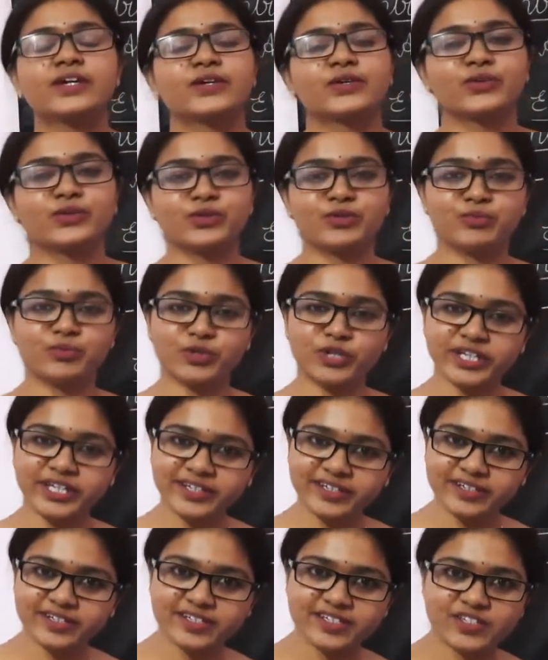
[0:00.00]
Good morning,
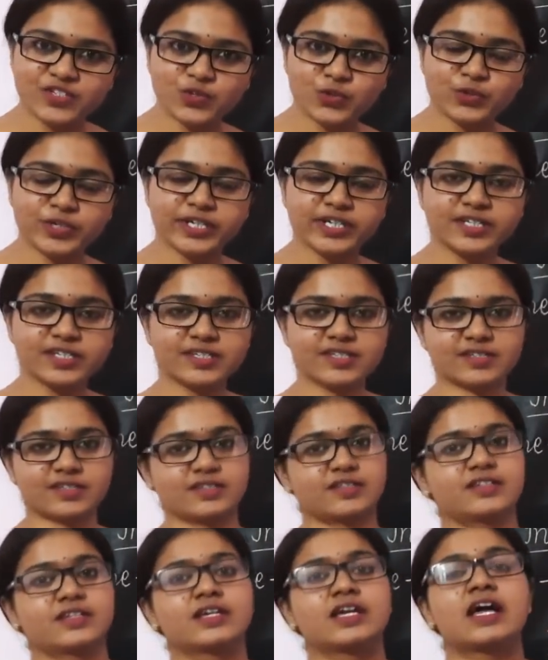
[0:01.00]
dear students.
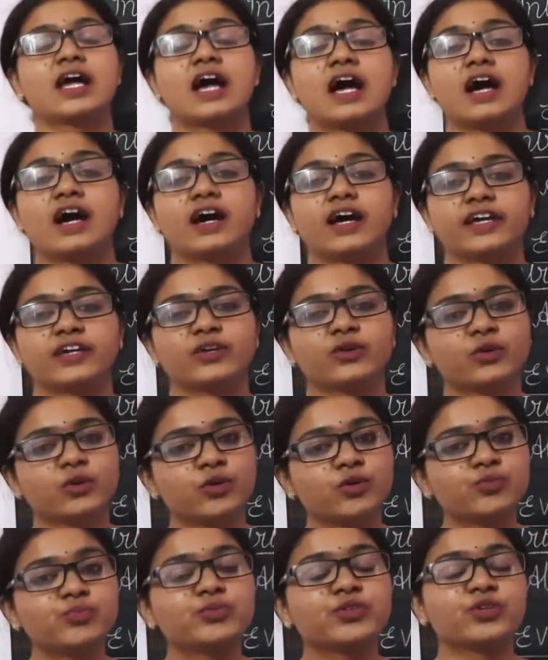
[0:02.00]
I
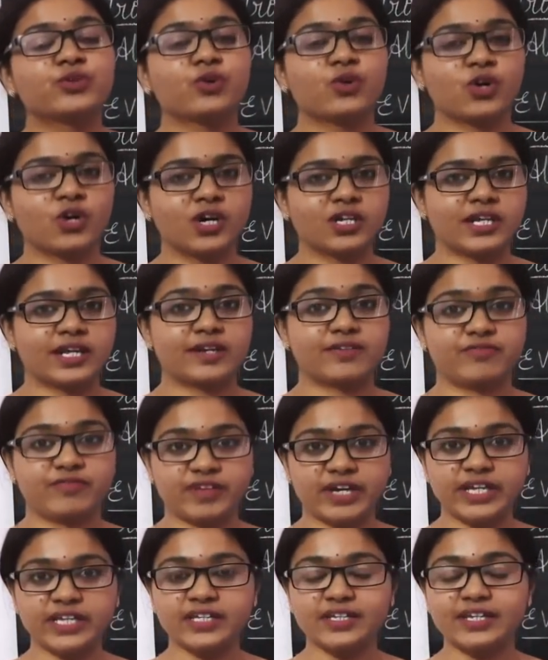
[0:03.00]
hope you all are
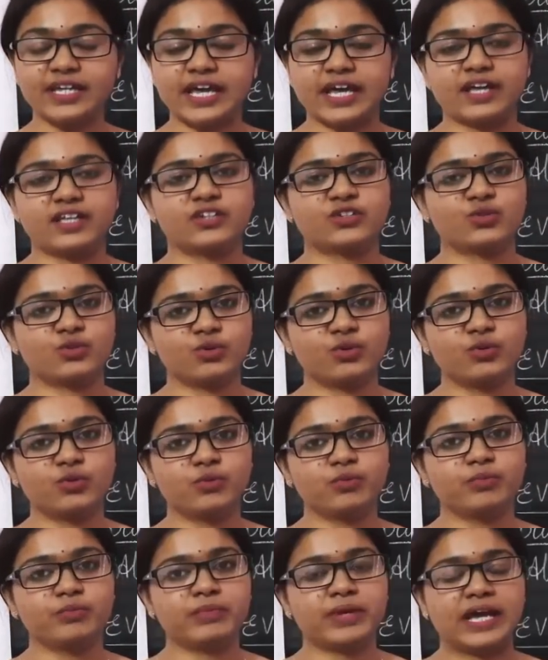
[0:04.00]
fine at
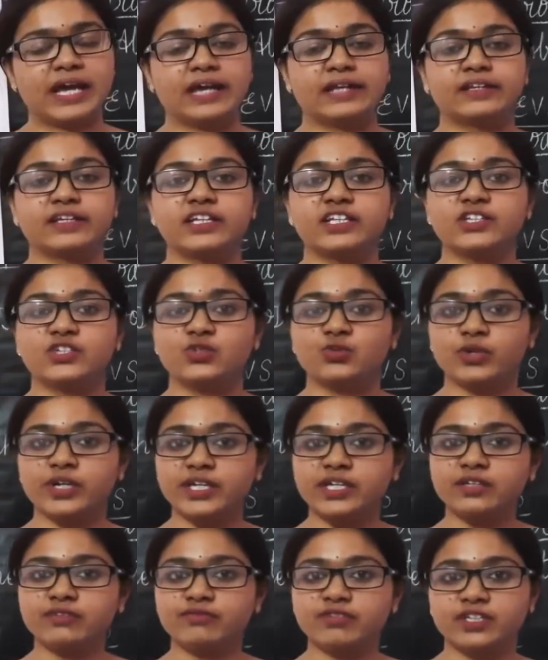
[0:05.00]
home and
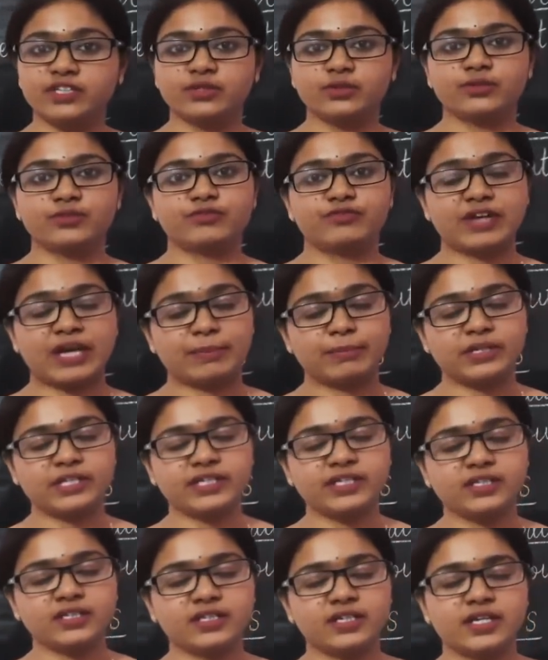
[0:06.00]
enjoying with your
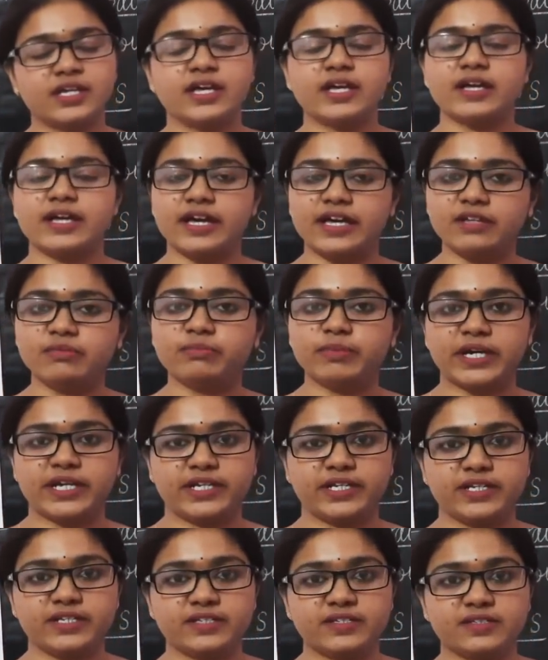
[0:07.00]
family and
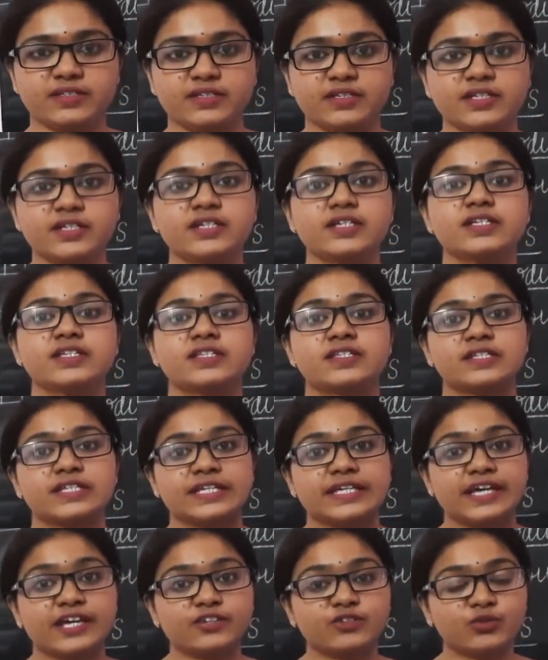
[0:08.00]
parents. Stay
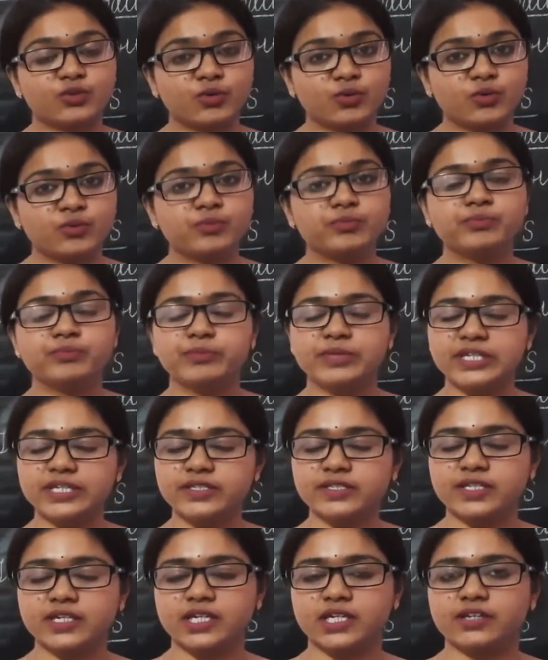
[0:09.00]
at home, be
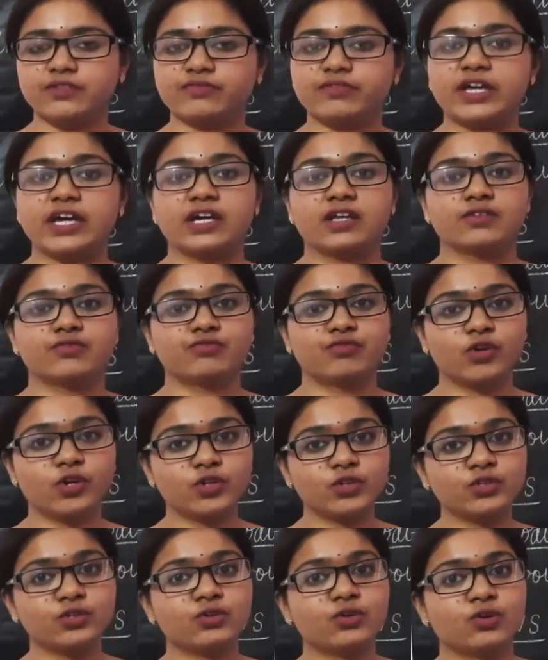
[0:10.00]
safe and follow
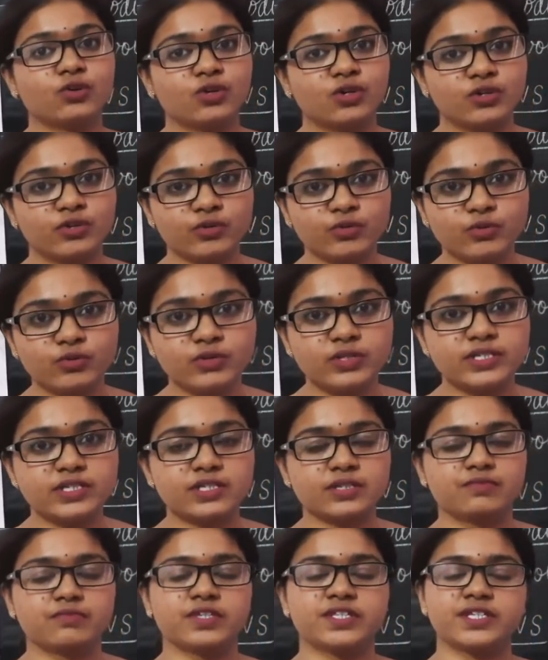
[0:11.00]
the all rules
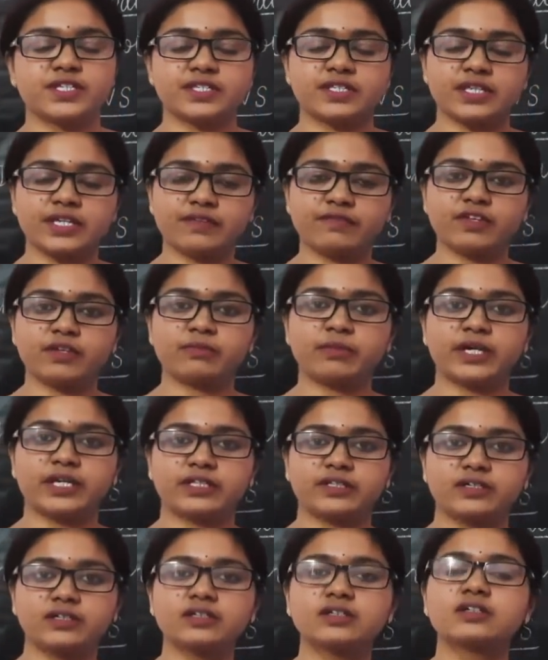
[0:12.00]
which is given by
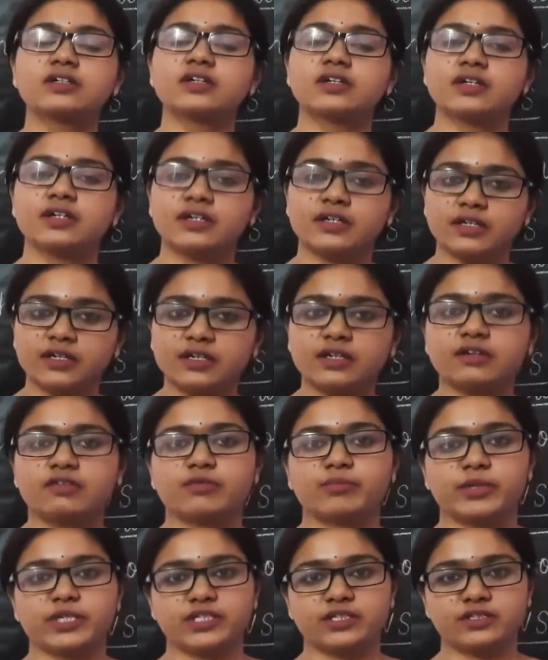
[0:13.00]
the
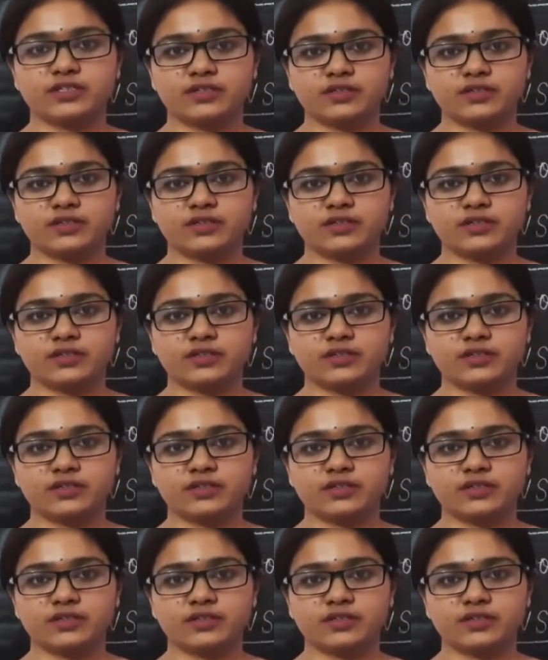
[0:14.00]
government.